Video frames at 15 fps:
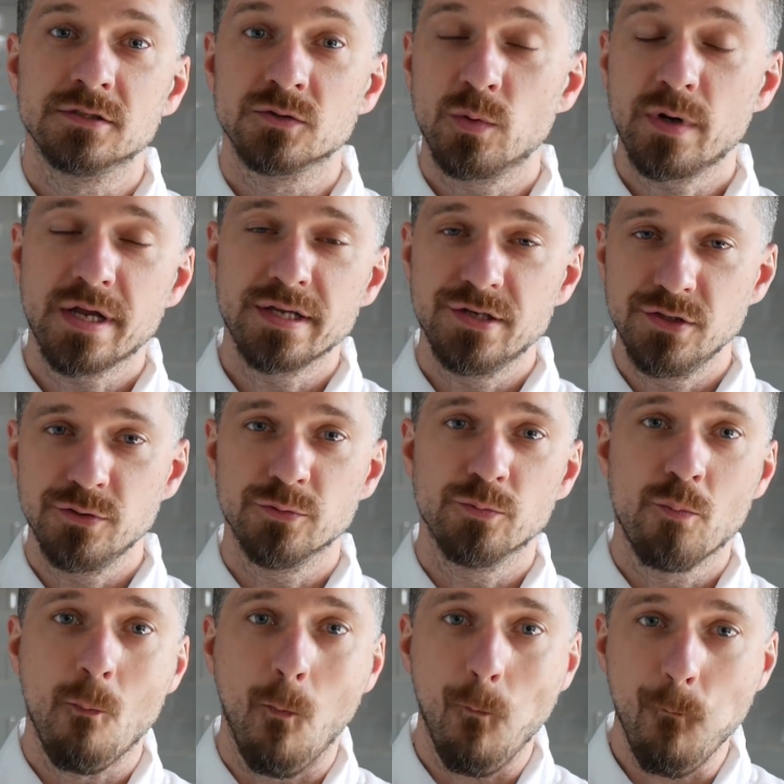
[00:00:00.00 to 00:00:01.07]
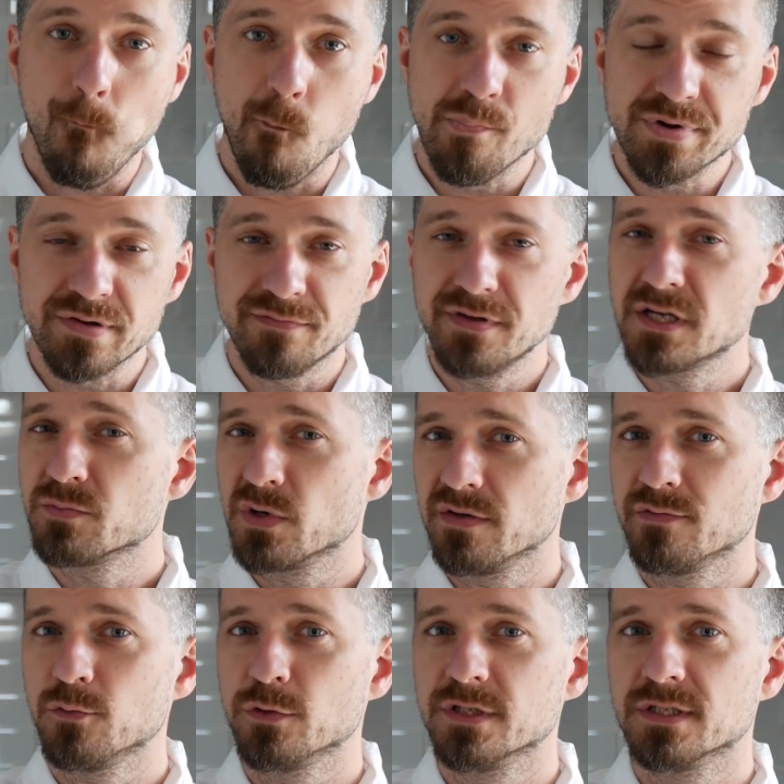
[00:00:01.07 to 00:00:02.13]
What I do to fix my
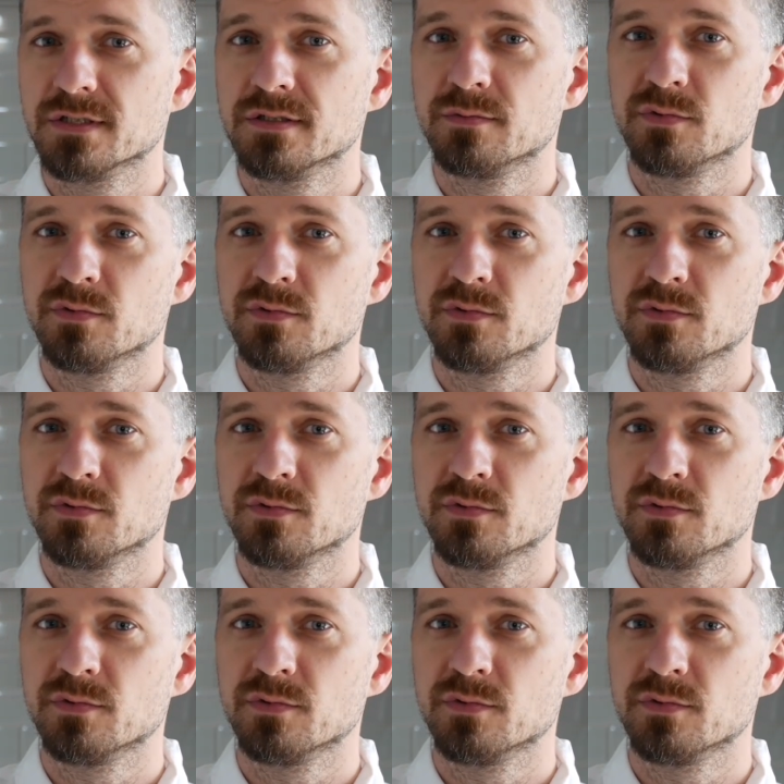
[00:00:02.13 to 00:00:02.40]
voice